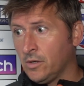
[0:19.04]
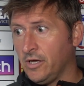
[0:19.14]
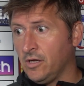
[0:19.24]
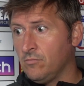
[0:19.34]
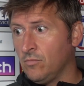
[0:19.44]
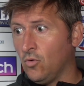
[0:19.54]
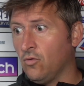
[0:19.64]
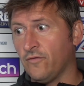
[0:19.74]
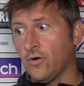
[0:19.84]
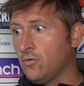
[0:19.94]

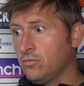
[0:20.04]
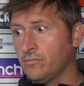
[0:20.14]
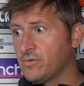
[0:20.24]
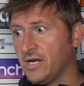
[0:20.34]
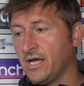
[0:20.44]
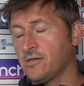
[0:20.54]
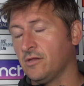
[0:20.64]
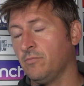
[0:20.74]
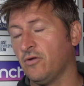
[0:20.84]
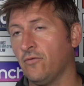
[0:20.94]
Overall, it's an
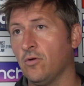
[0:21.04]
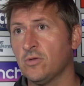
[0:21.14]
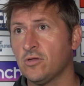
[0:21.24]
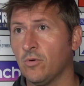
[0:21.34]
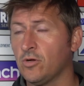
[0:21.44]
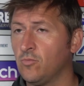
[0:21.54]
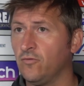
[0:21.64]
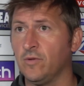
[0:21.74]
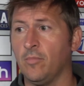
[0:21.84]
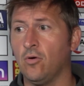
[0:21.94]
excellent performance. Boys
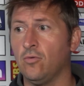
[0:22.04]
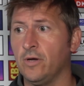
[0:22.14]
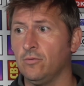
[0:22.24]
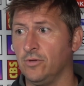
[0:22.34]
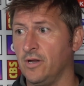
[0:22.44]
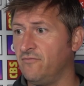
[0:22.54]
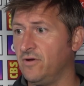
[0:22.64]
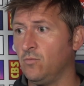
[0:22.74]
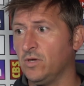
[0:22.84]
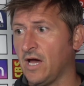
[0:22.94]
moved the ball well, done
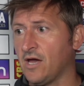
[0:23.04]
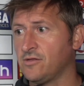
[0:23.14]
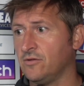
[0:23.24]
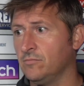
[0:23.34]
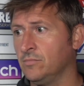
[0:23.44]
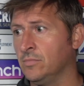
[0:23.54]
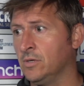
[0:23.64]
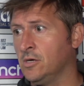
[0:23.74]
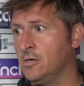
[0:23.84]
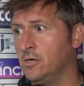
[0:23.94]
everything we'd asked of
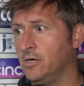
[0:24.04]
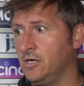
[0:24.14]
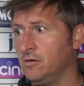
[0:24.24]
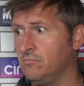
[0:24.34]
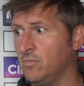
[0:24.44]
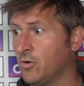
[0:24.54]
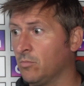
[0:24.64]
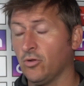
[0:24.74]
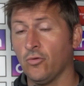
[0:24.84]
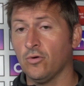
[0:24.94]
them.
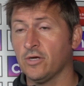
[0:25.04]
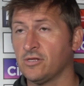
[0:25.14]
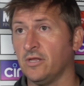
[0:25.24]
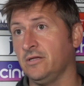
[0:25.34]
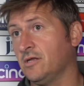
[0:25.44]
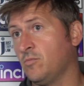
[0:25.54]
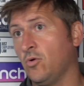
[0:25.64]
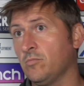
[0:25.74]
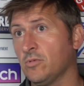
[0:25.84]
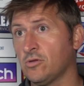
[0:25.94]
Probably the only slight
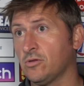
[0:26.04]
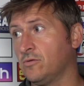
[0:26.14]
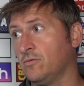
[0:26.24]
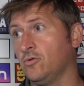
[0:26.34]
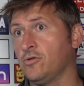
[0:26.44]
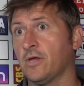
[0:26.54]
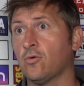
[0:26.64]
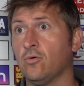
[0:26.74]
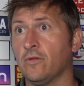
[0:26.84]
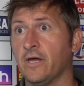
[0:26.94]
disappointment's losing a
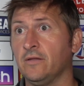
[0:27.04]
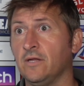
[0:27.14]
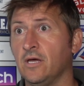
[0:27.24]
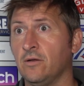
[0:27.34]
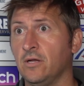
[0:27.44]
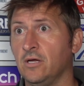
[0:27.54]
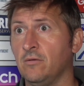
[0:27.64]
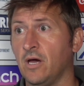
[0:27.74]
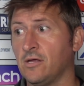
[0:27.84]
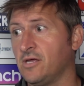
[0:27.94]
goal at the end
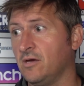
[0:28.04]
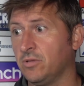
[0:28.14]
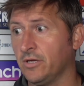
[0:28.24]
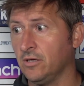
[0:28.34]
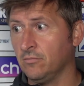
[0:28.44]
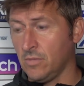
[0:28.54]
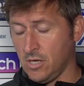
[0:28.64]
there, at set play.